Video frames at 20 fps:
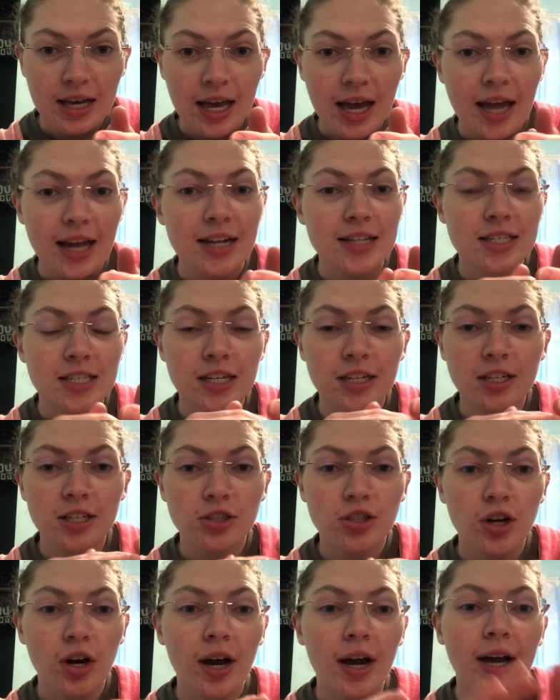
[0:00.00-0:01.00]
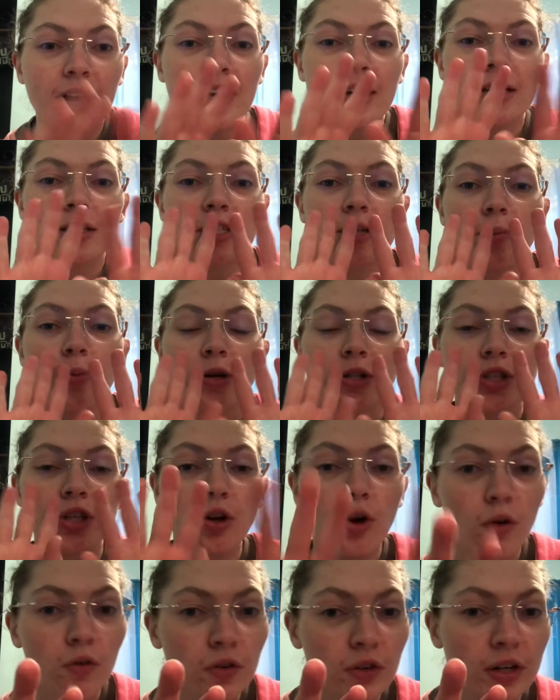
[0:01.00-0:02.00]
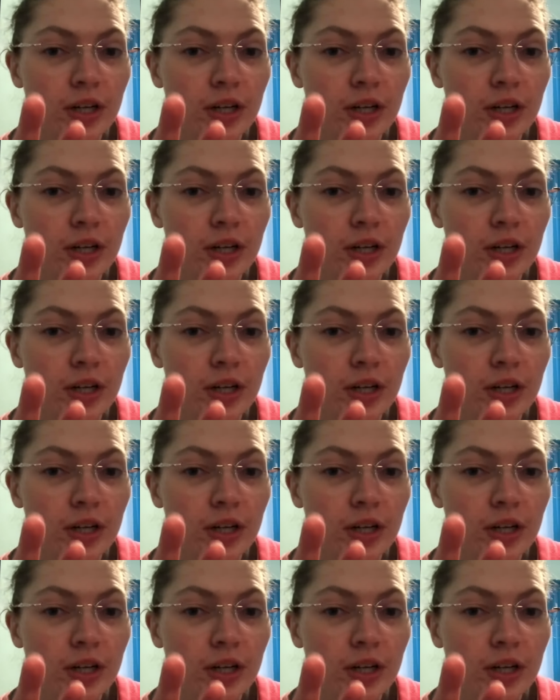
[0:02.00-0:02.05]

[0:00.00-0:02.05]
and it's gonna try to push it over.